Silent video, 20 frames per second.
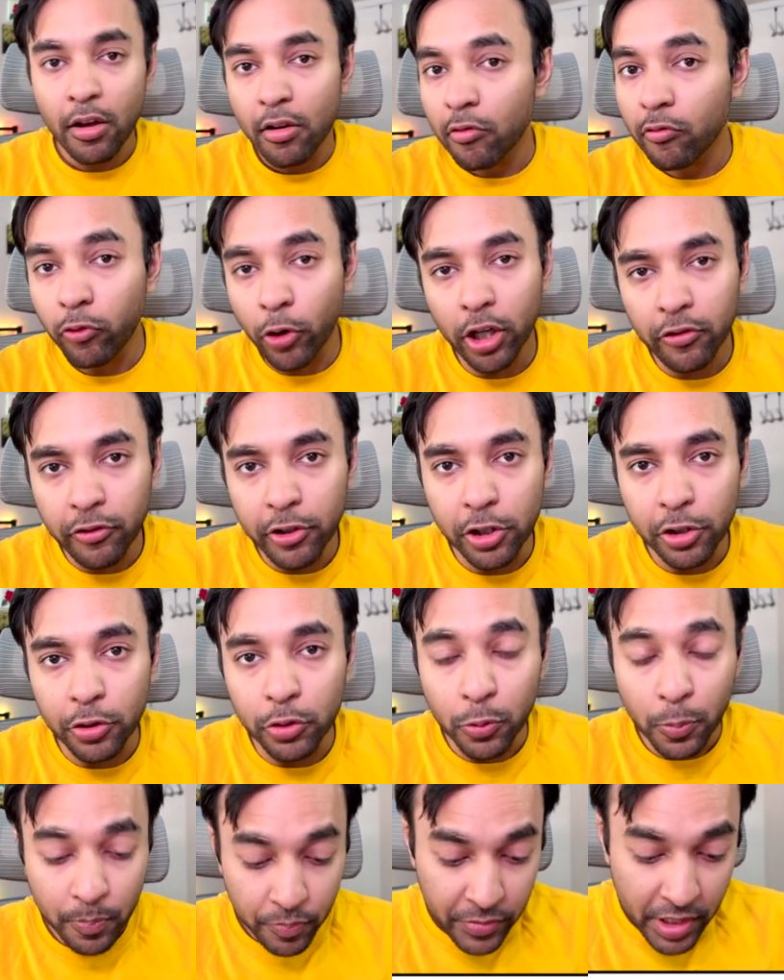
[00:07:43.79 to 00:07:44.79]
What will you
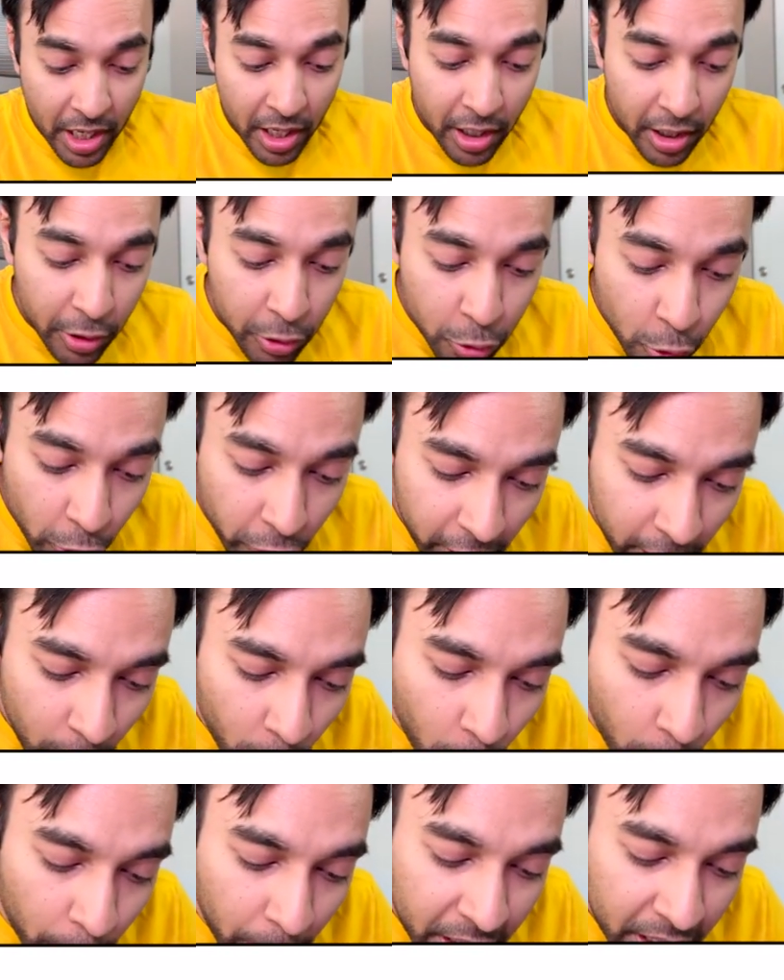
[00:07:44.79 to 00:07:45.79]
do? You will
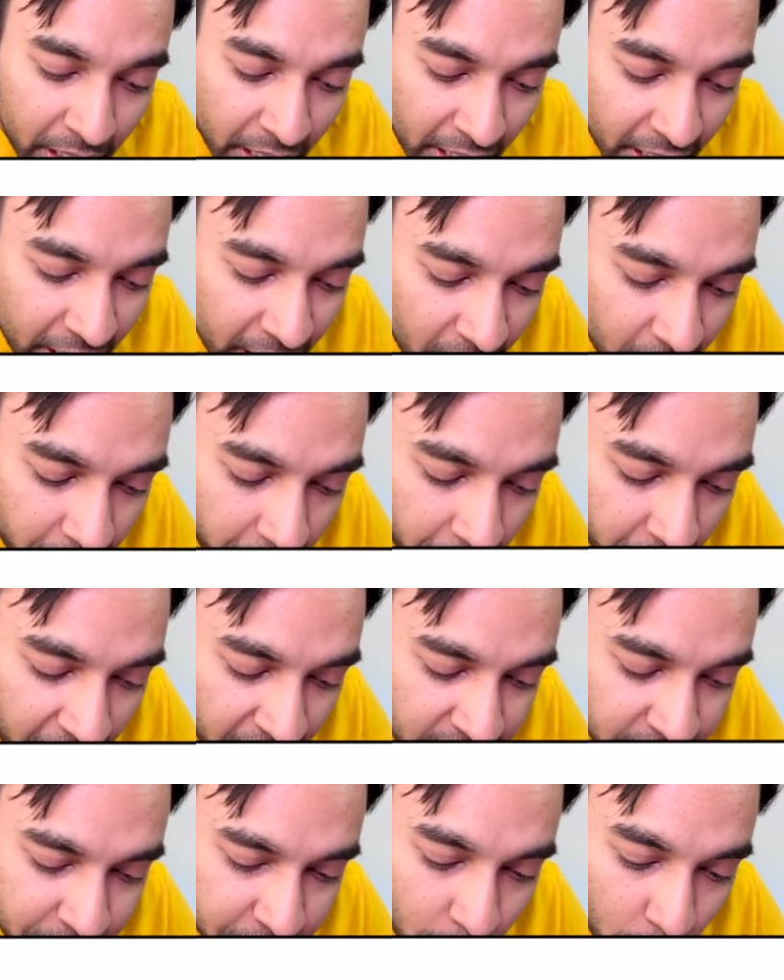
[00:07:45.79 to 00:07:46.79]
open
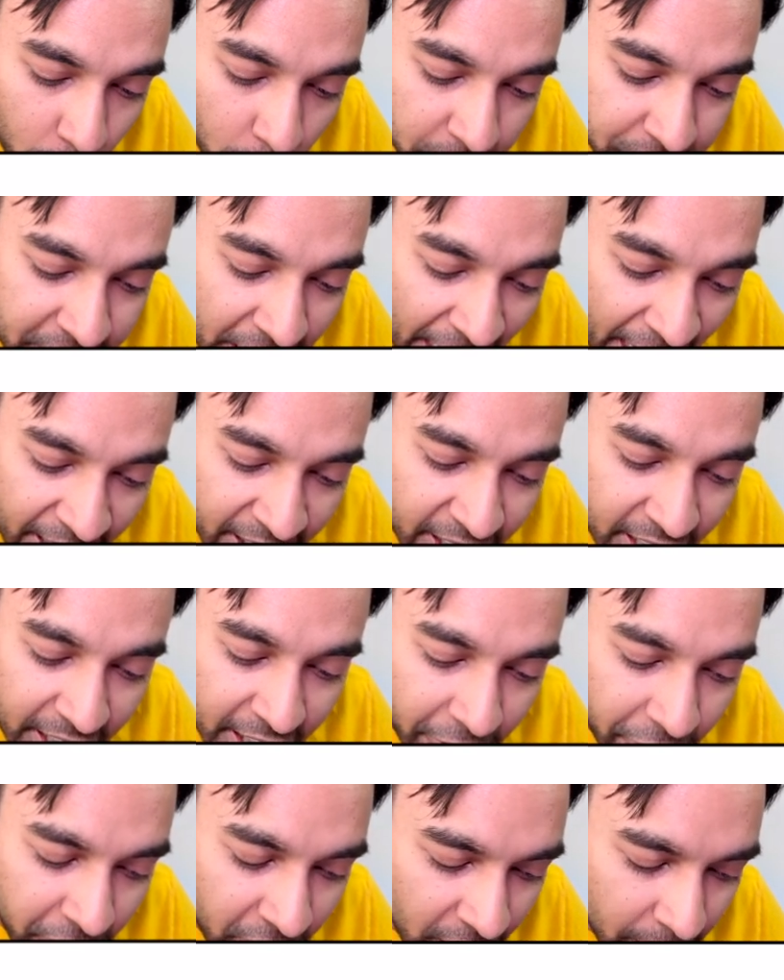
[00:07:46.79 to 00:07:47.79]
different stores at
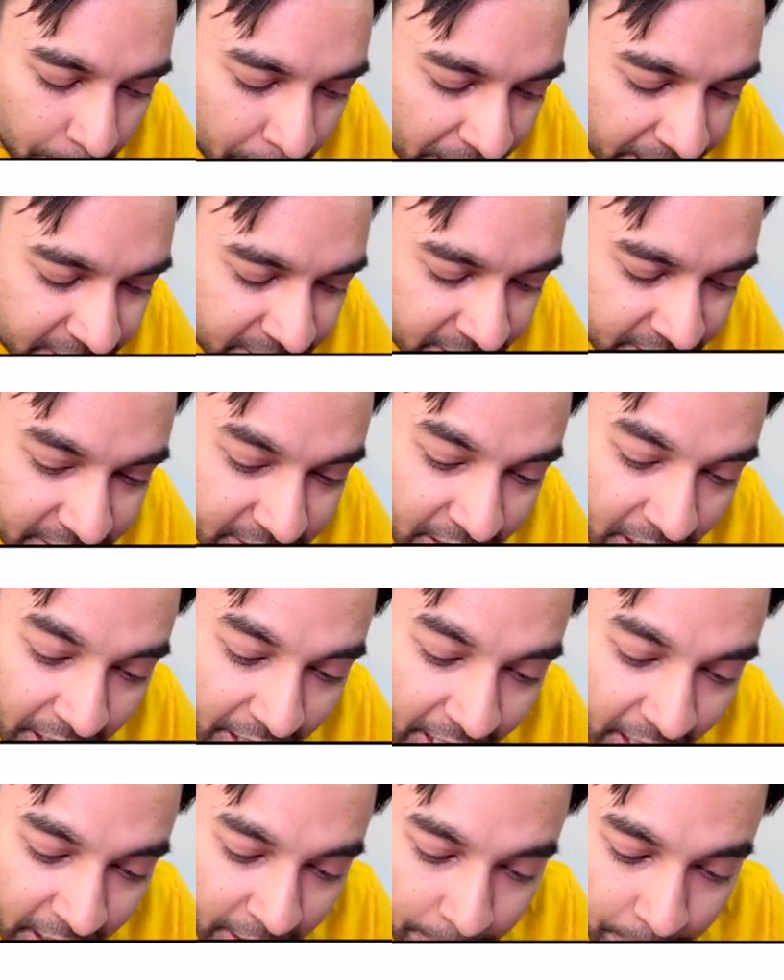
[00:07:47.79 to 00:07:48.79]
different places,
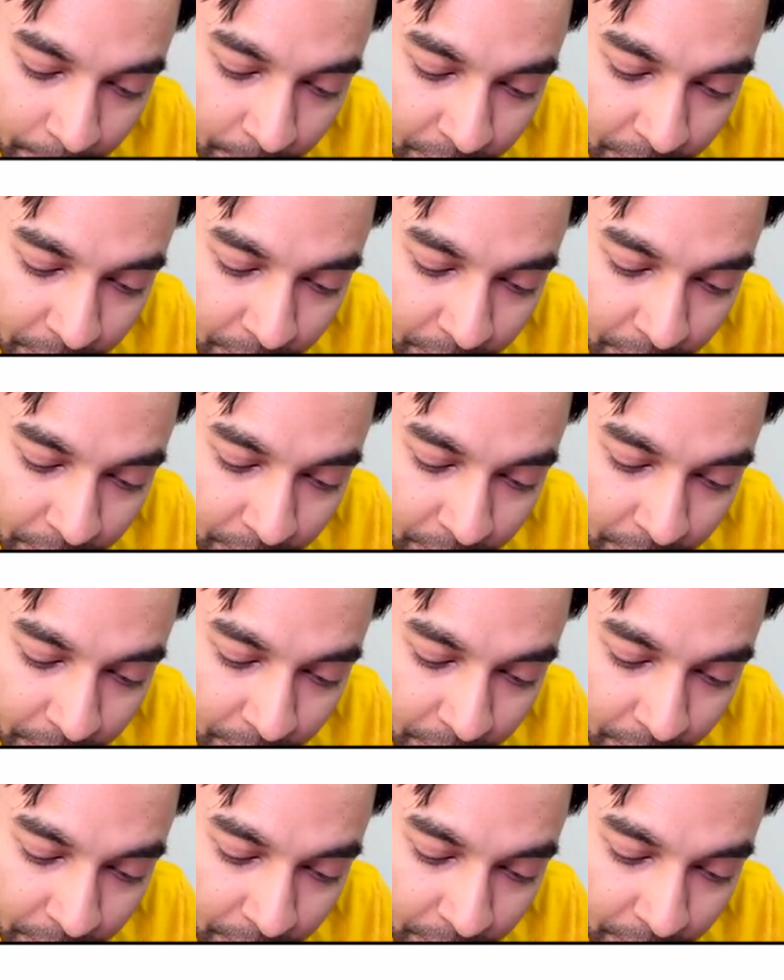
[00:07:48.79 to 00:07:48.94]
correct?